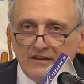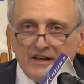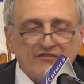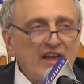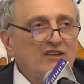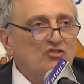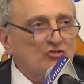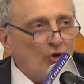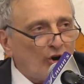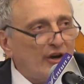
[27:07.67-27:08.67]
if that
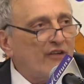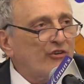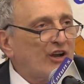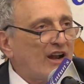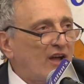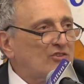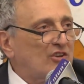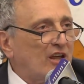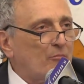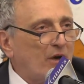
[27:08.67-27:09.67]
story ever got out to
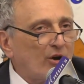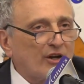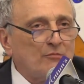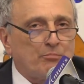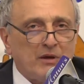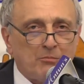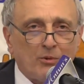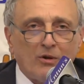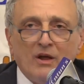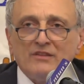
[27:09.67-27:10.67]
the American
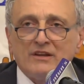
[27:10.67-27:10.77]
people,